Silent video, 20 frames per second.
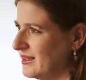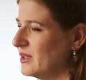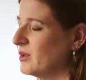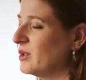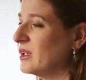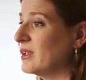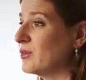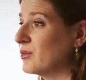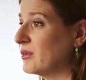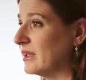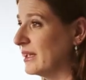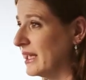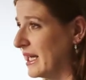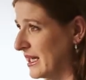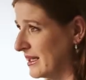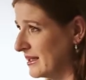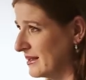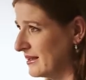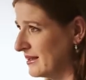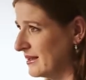You can
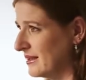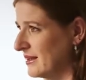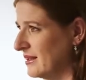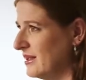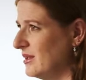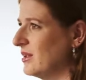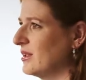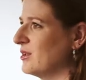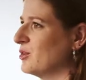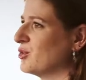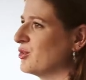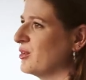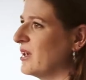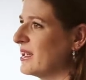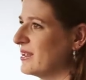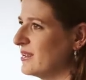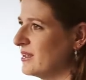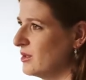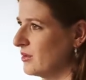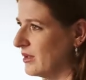relax, you can
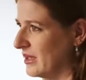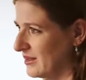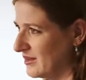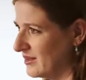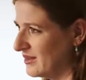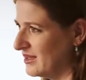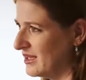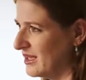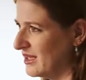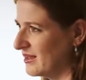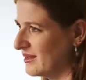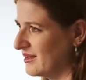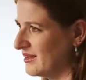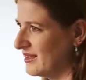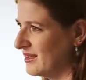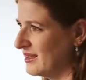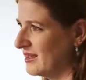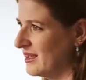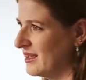trust your instincts,